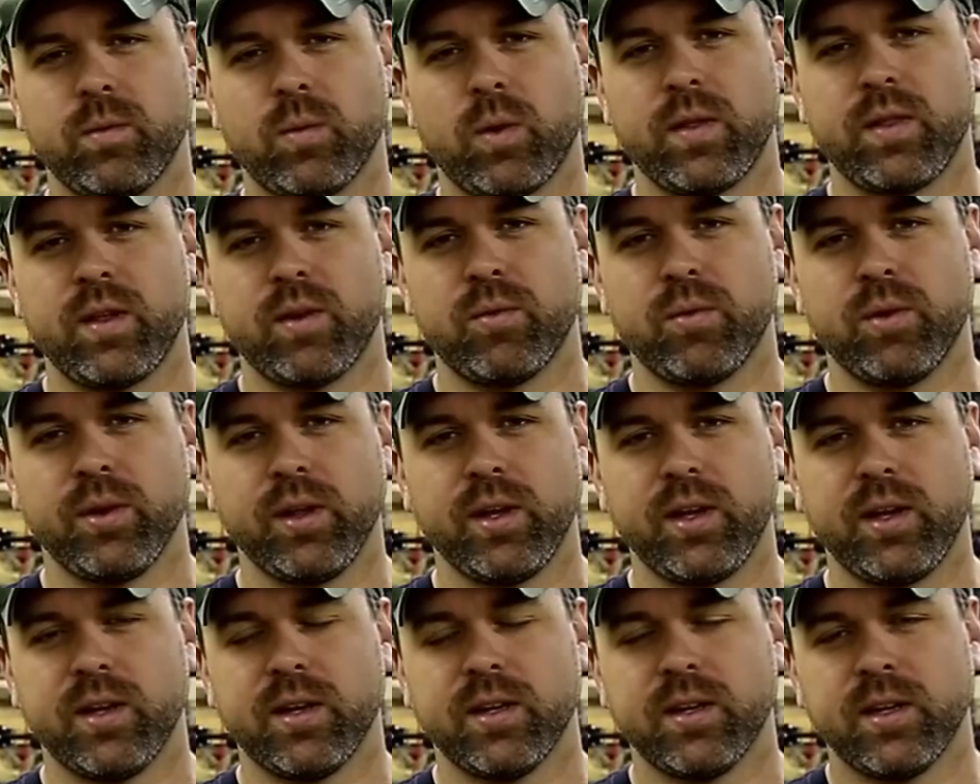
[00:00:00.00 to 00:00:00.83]
one that
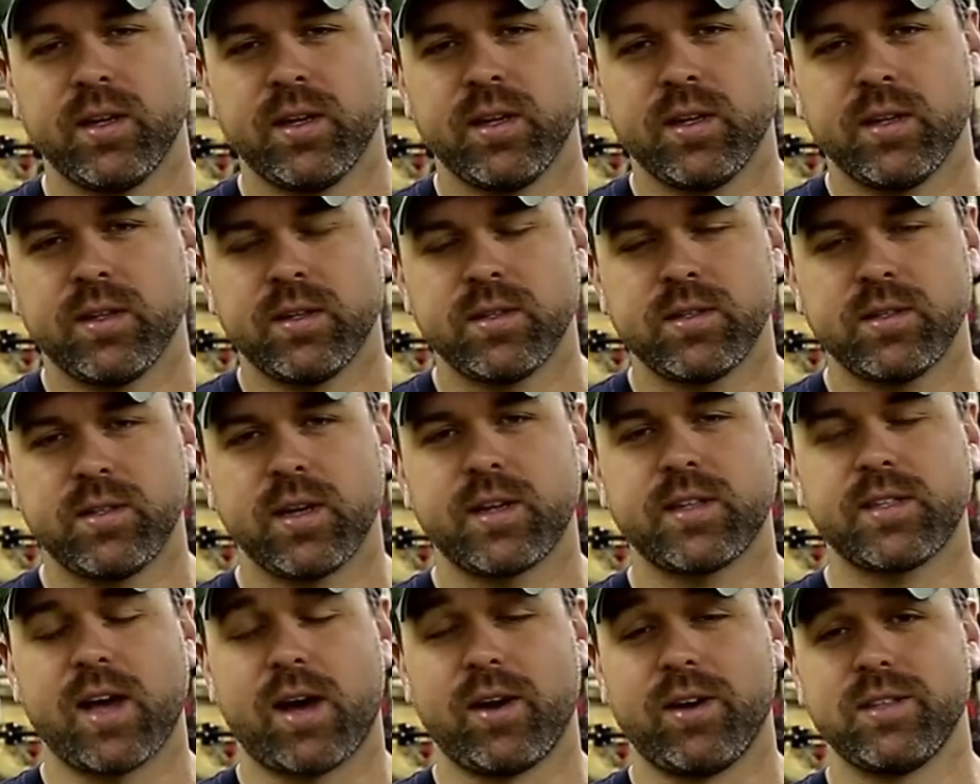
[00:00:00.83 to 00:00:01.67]
really
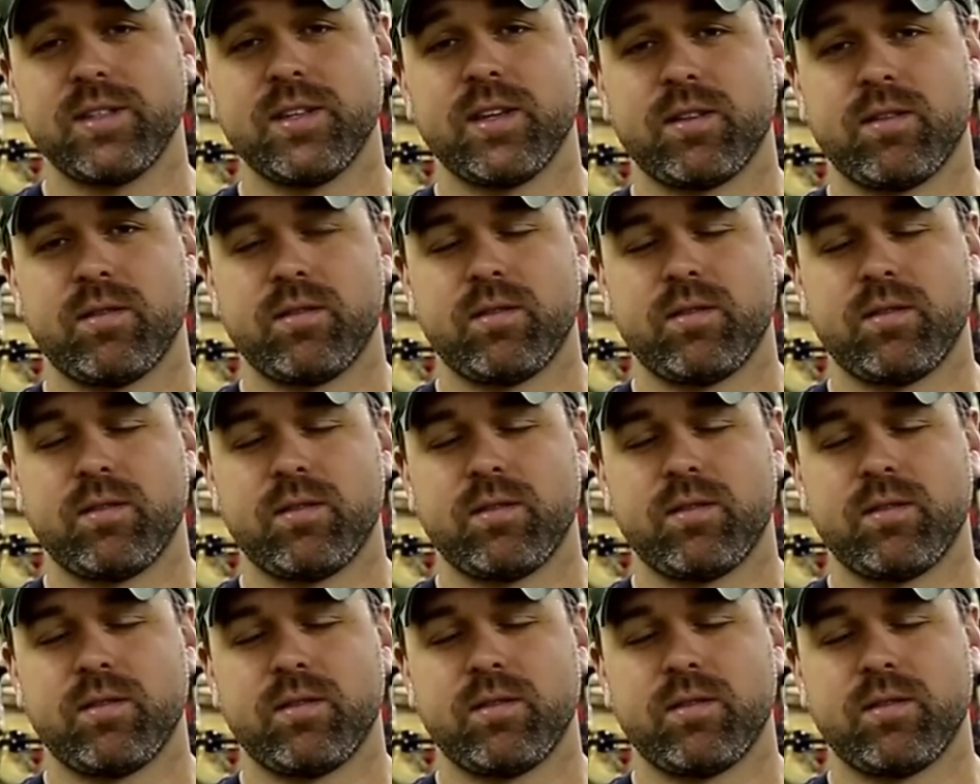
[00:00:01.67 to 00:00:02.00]
sticks out, it's a